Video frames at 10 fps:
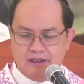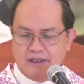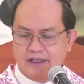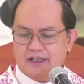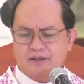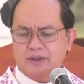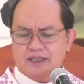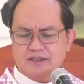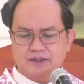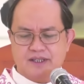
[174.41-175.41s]
Her
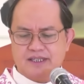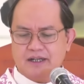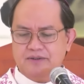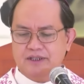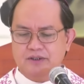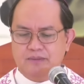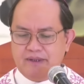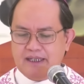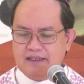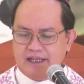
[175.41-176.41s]
question sounded to
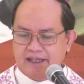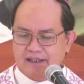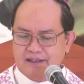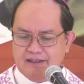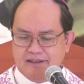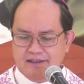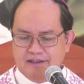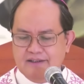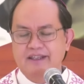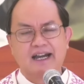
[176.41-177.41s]
me like
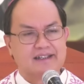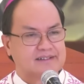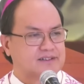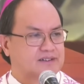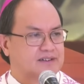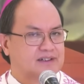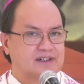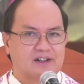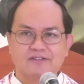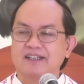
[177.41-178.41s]
that
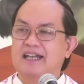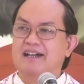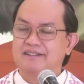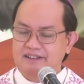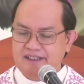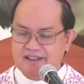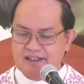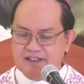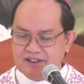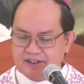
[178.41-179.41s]
of
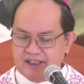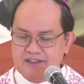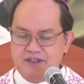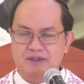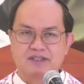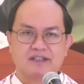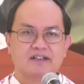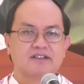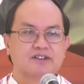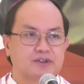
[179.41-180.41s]
another courageous
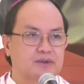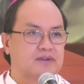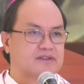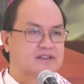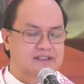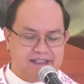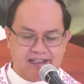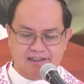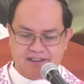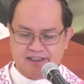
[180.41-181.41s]
truth
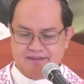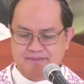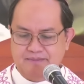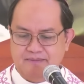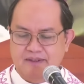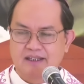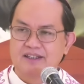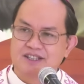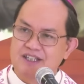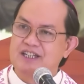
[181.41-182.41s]
teller,
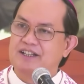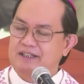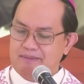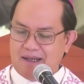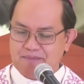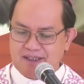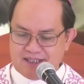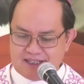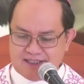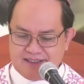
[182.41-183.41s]
si John the
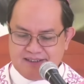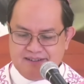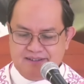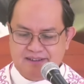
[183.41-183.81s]
Baptist.